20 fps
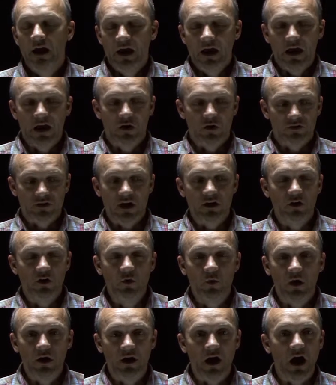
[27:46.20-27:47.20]
And of course, I knew
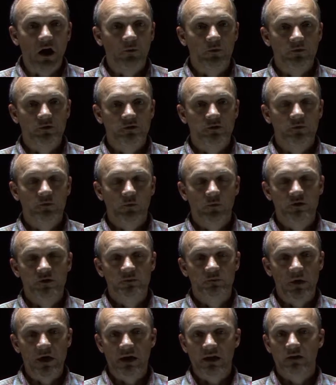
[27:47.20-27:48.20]
what God was
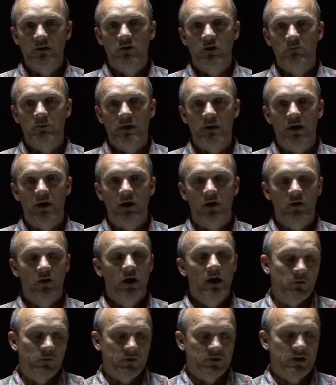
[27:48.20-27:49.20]
speaking to me there.
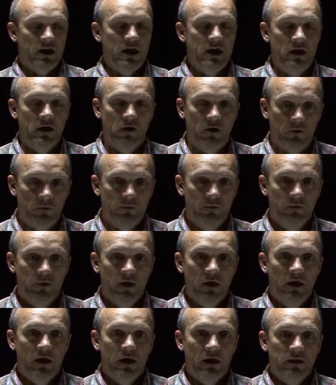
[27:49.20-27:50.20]
It was Him
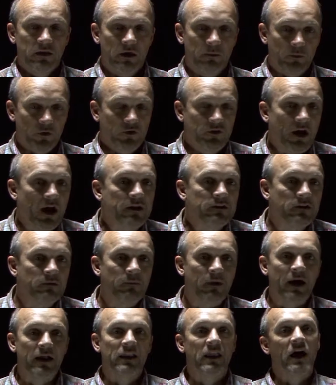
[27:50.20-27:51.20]
that protected
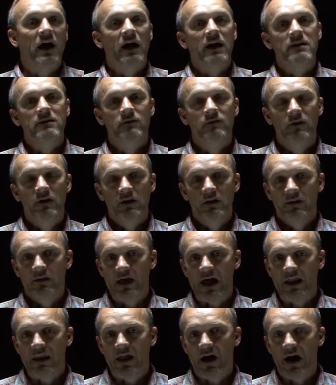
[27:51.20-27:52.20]
my life
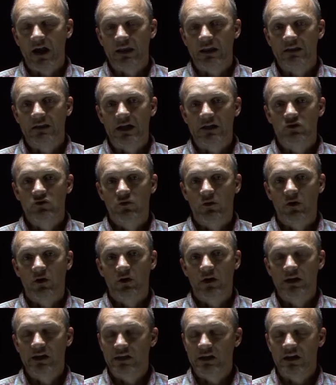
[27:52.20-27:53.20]
that night in that truck.
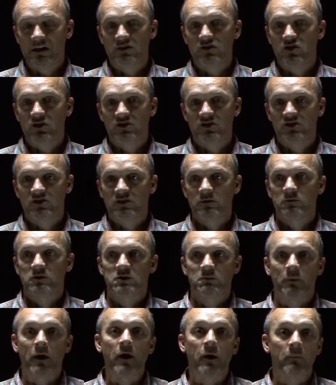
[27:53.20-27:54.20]
And He didn't just
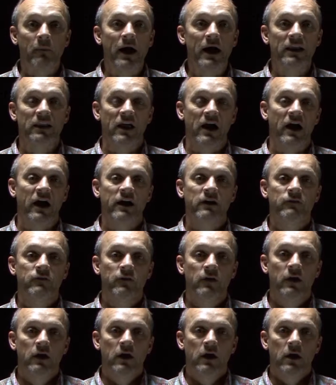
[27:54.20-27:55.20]
spare my life,
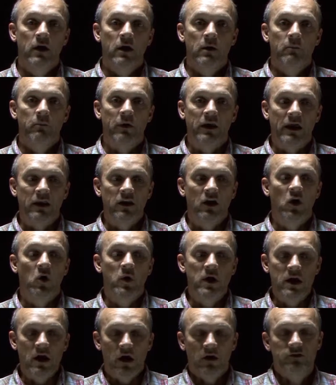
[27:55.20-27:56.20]
but I know
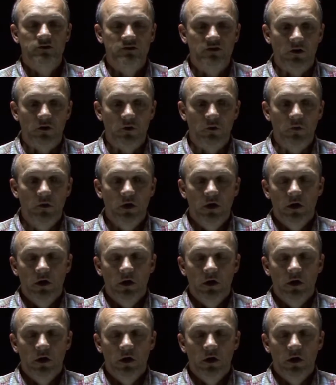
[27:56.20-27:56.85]
He also